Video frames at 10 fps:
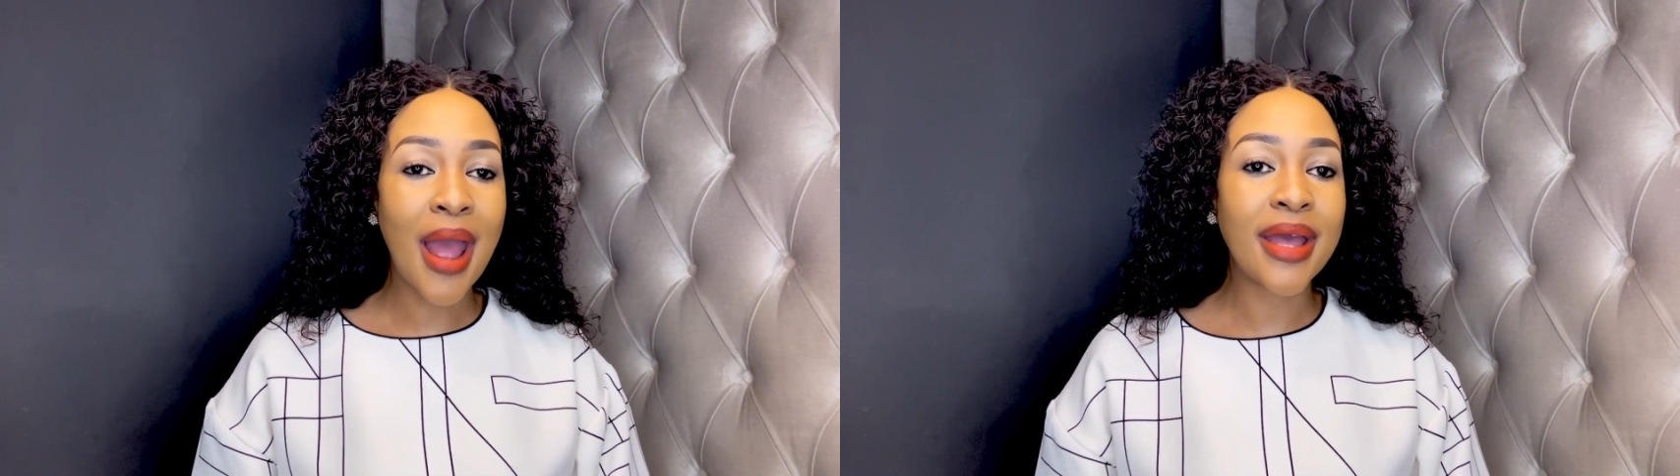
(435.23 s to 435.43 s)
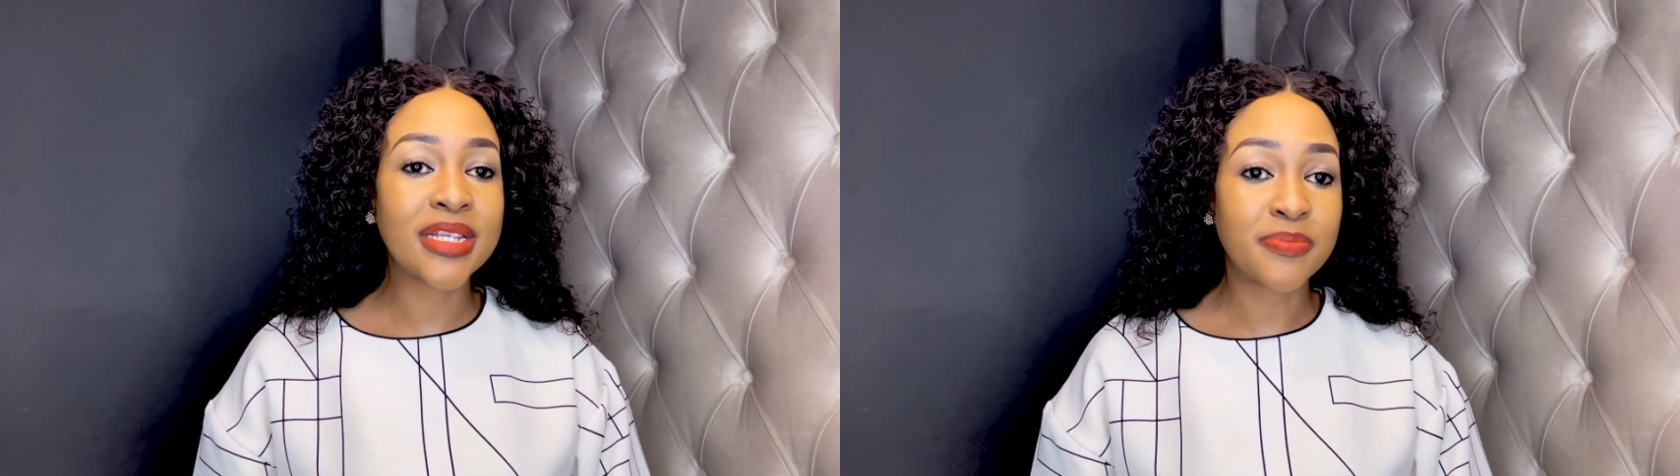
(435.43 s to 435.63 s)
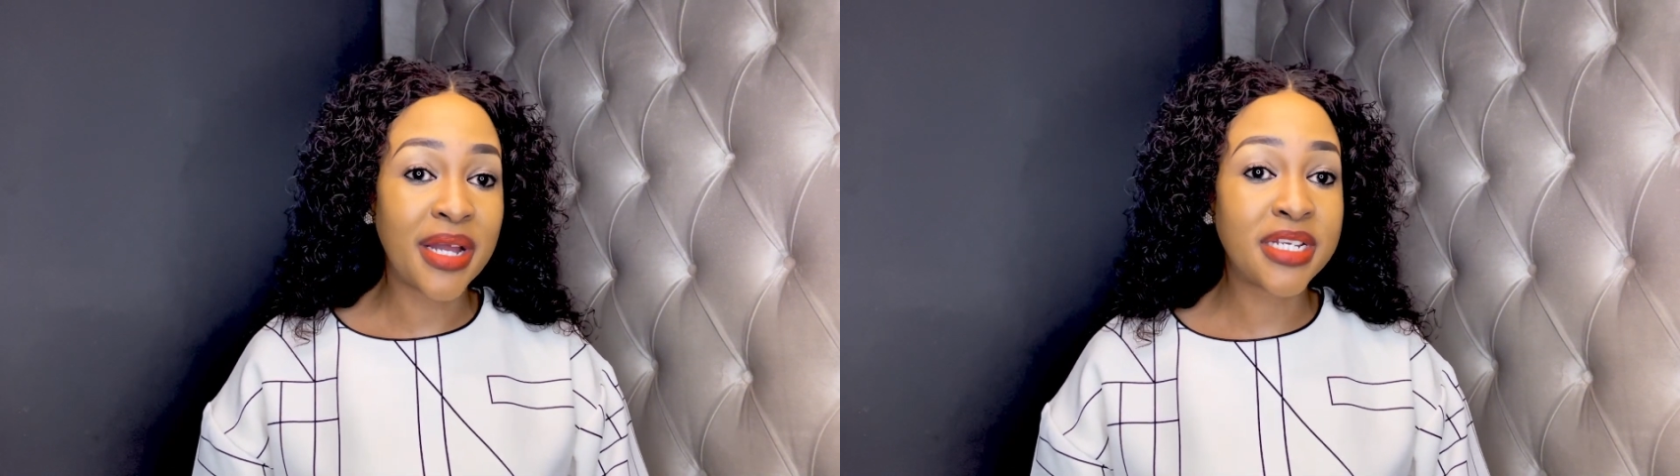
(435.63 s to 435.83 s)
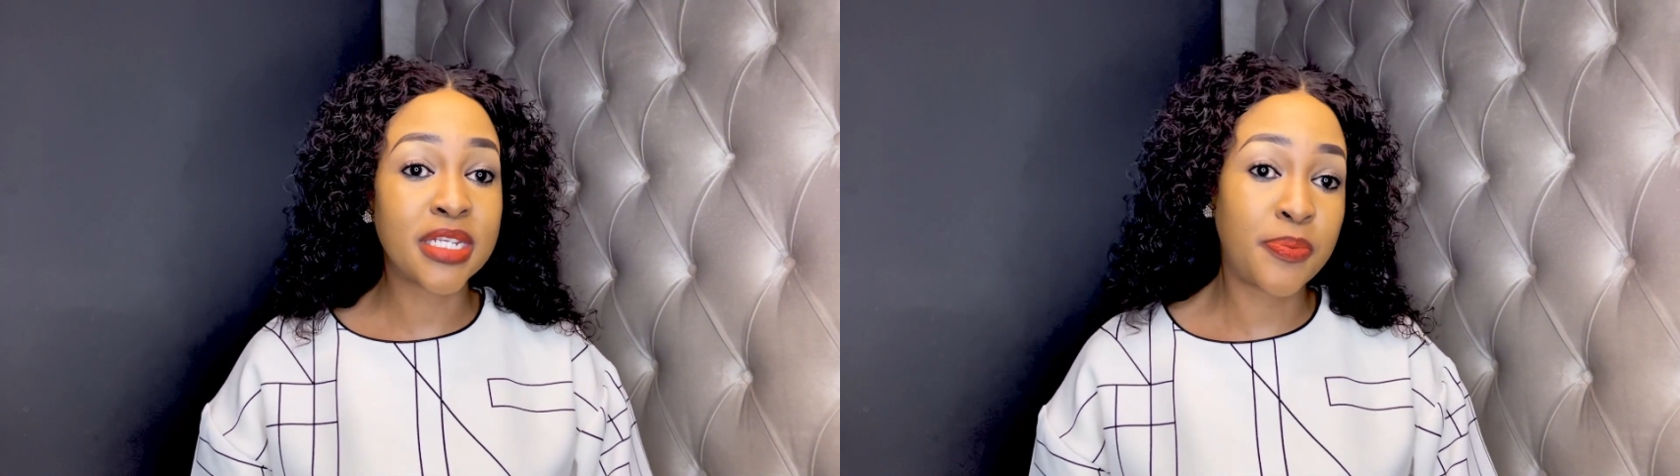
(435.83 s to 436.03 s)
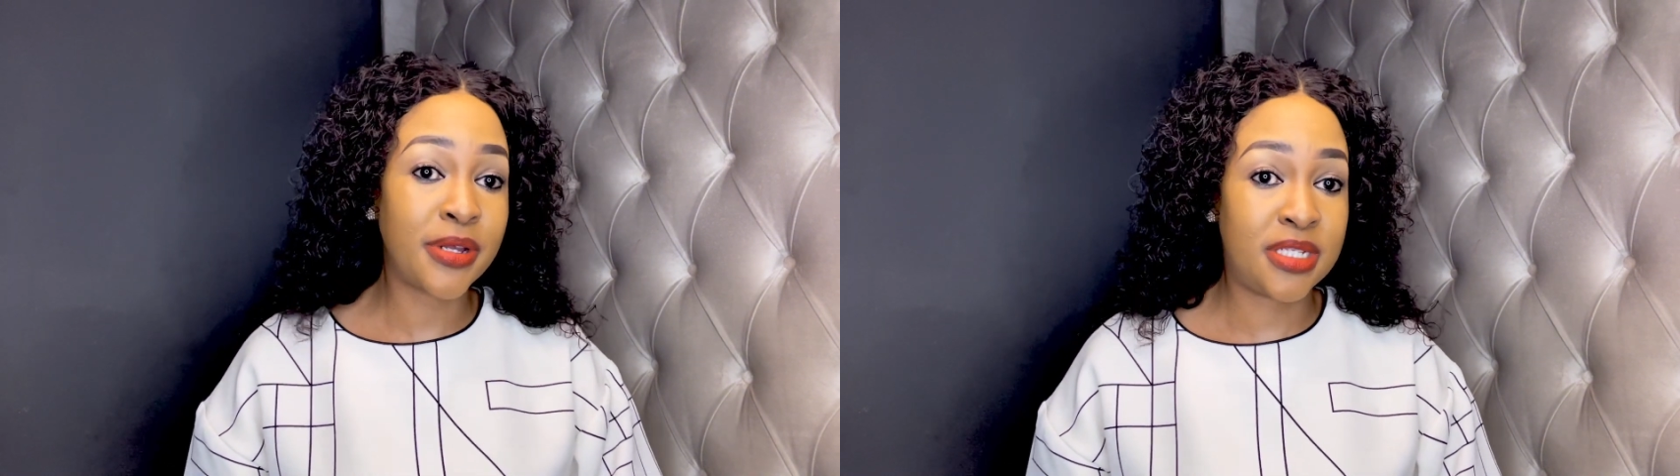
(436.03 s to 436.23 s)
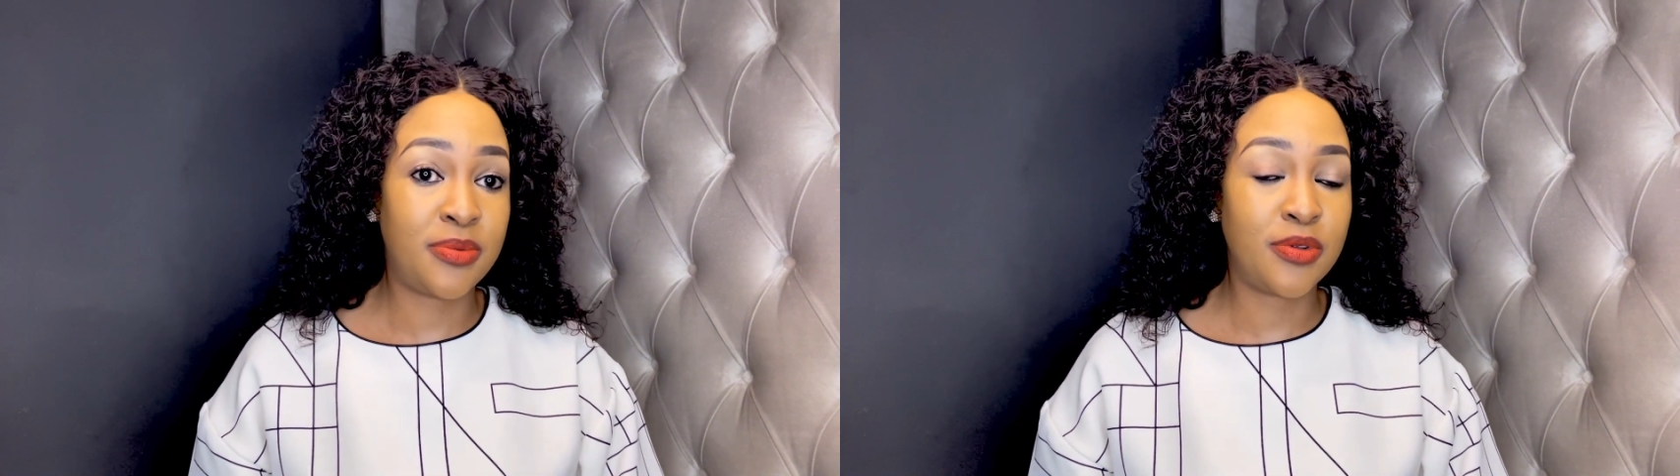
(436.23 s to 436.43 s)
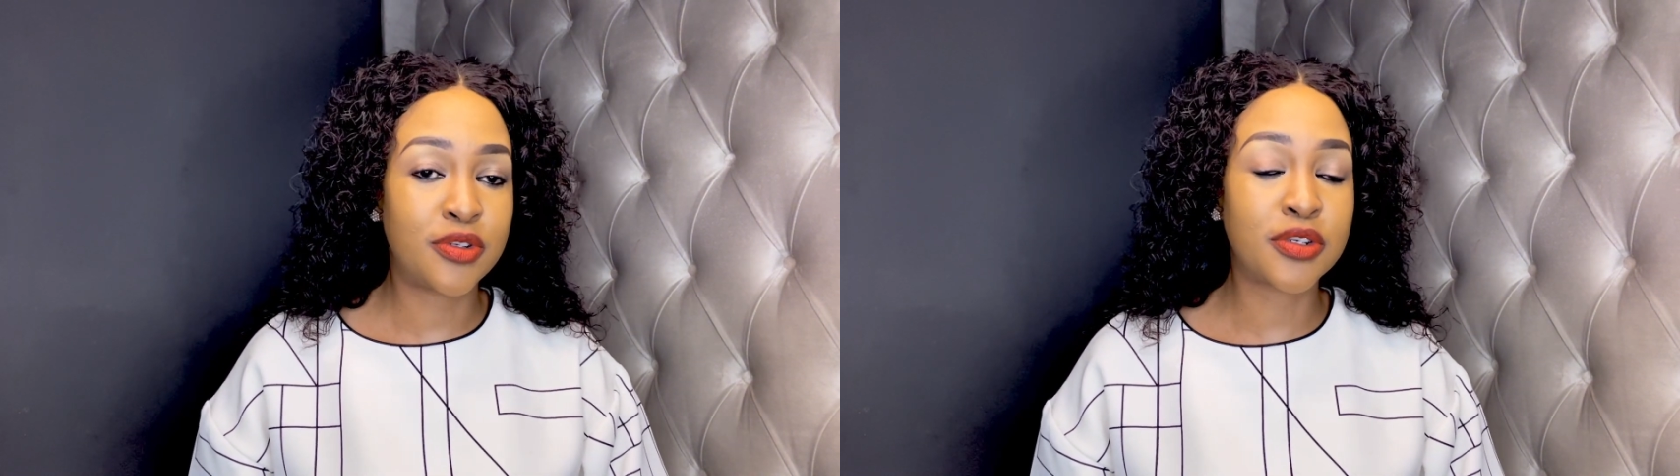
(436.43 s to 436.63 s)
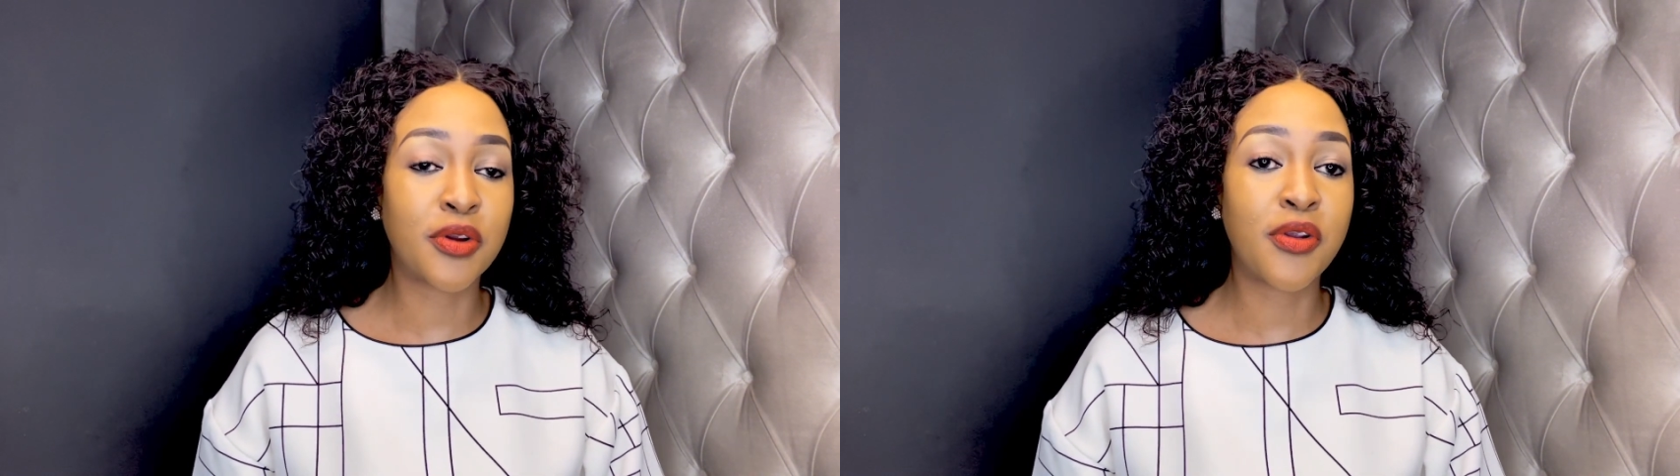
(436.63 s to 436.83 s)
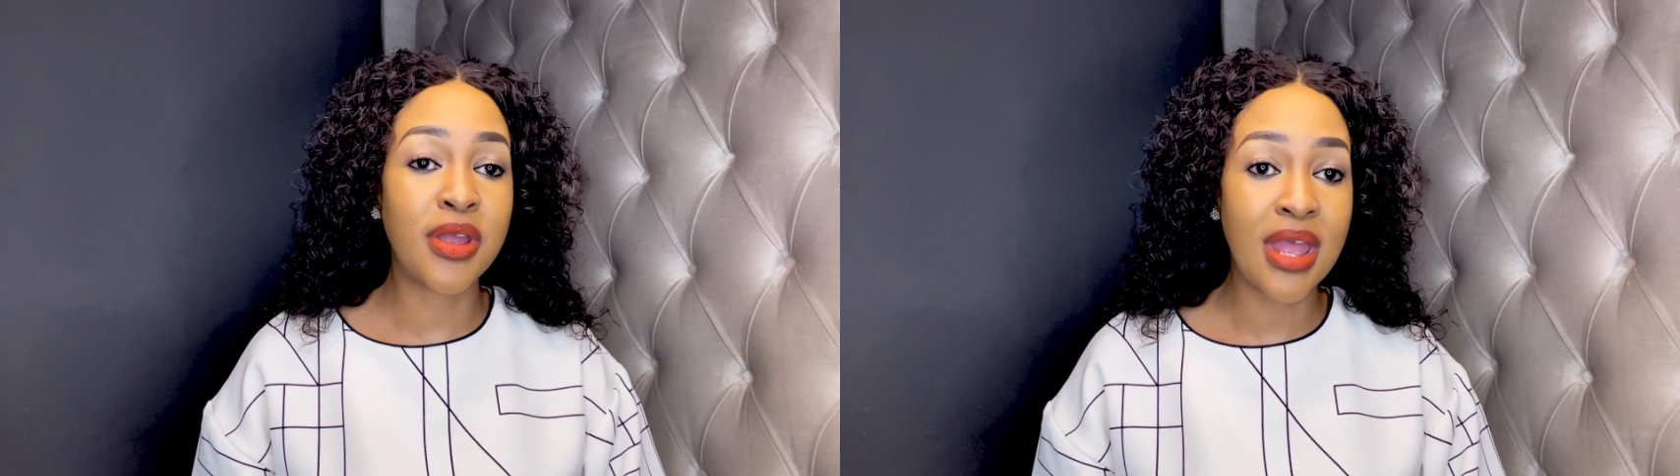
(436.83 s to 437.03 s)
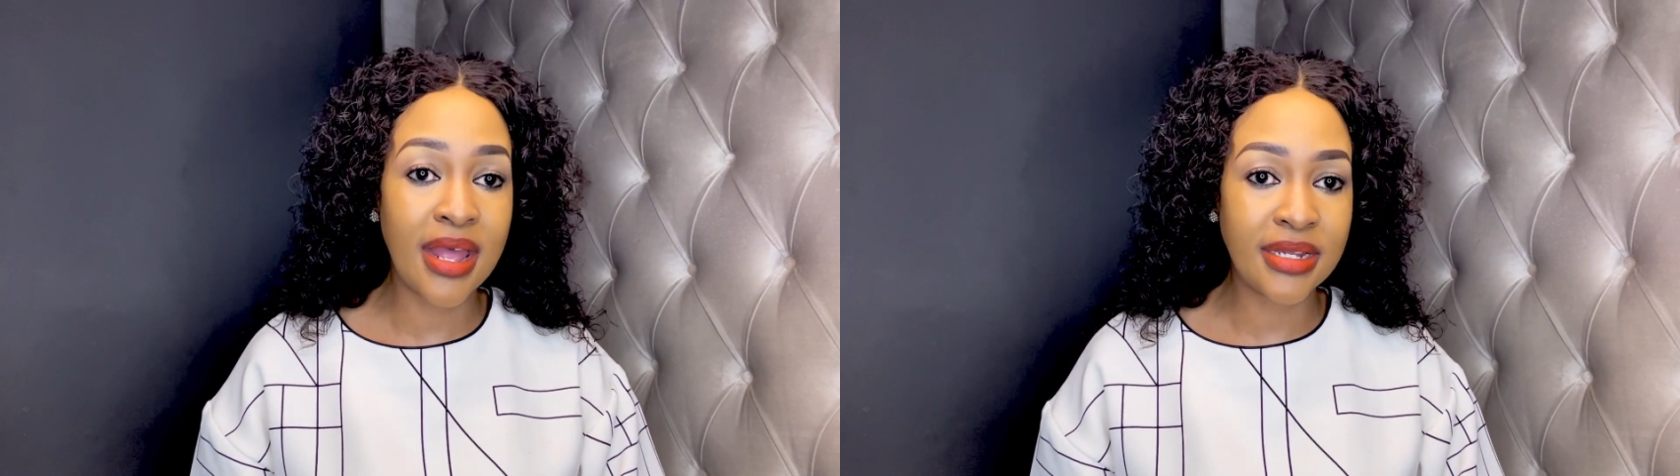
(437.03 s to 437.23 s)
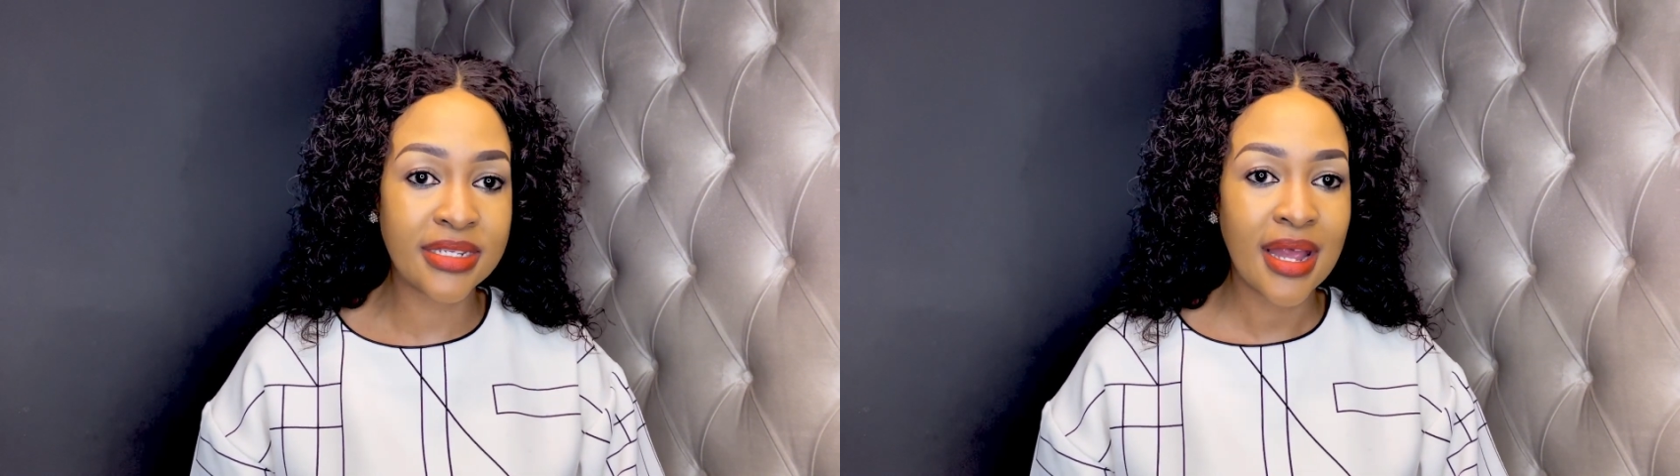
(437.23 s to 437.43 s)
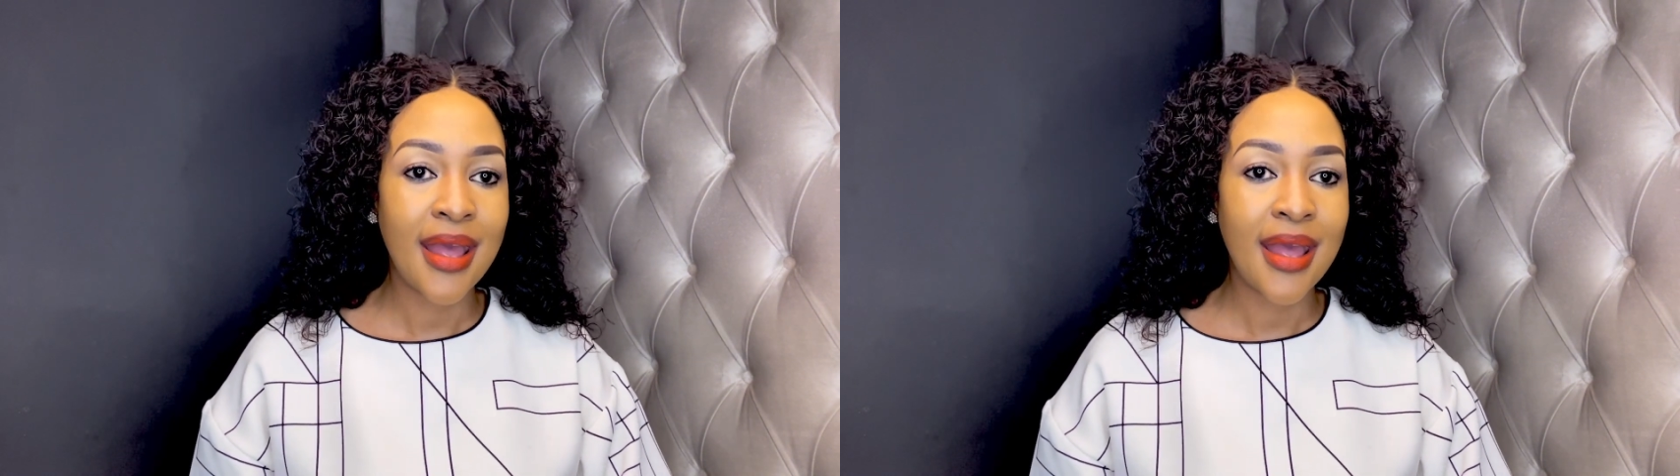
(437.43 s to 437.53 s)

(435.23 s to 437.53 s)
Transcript: as much as possible to create